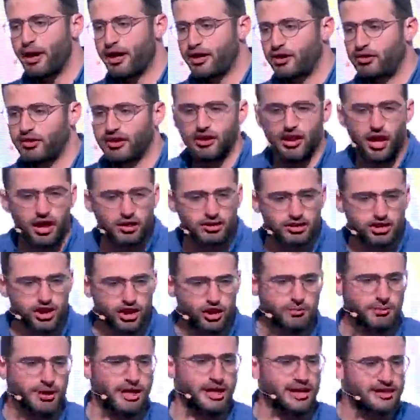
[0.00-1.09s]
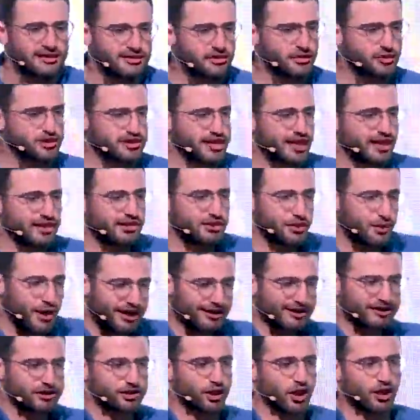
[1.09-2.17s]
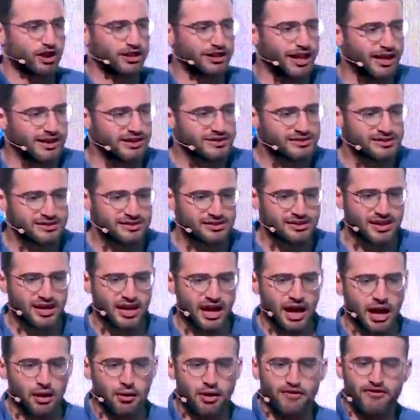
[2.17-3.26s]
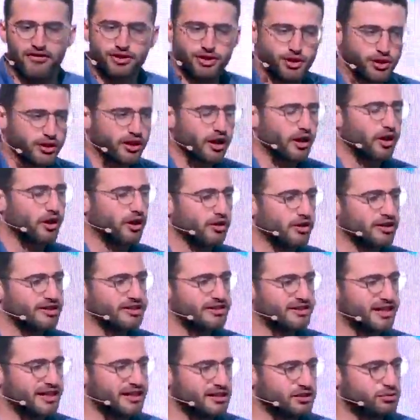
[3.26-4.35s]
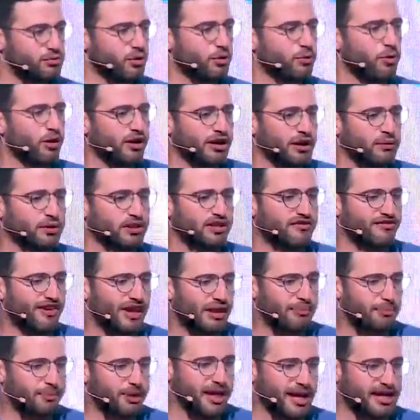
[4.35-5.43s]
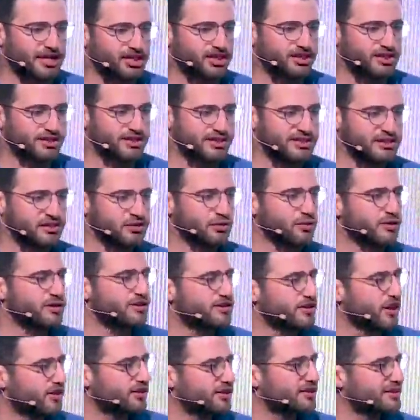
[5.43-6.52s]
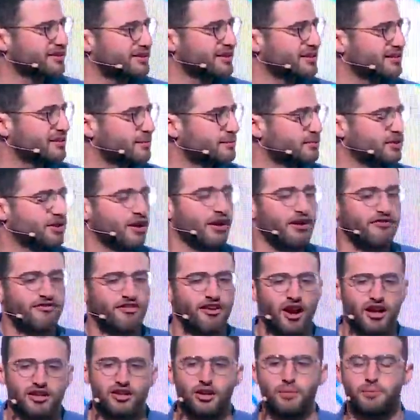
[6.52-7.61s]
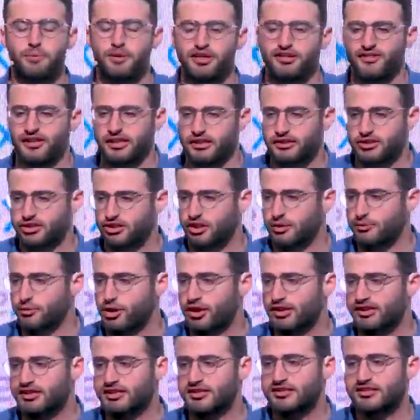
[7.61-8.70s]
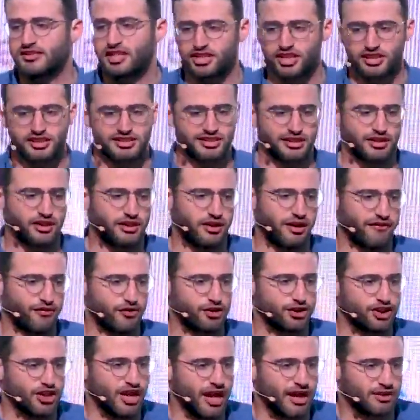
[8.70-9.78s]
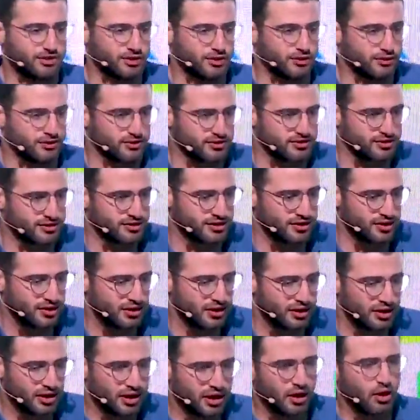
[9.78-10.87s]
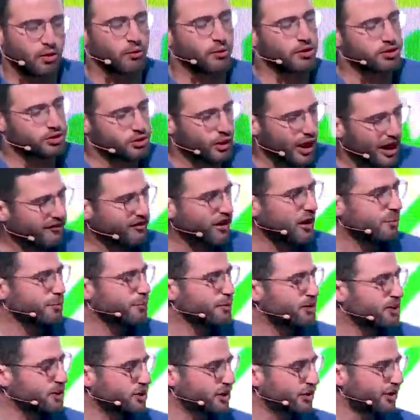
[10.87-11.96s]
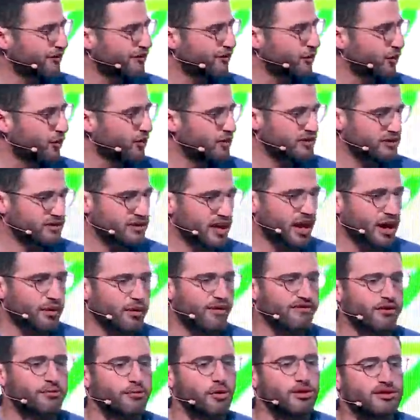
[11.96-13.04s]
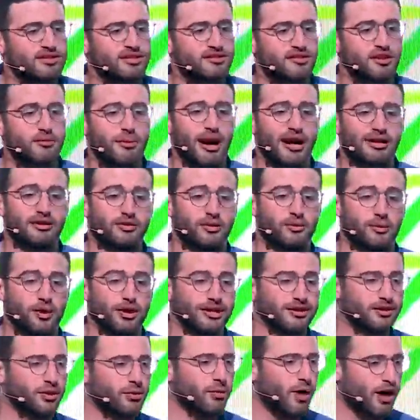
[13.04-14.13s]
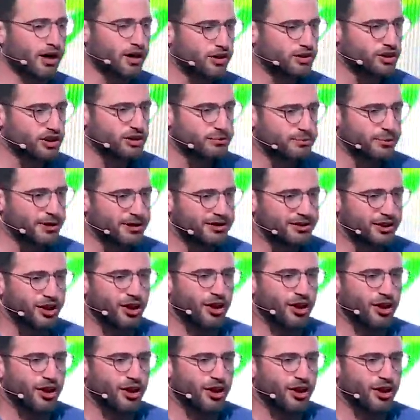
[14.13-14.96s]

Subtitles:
model in long term is to sell directly to our clients. However, during our early stage, we're working with development agencies to install these systems for underprivileged communities such as Syrian refugee households. We do have competition, of course. However, most of them either work in the water treatment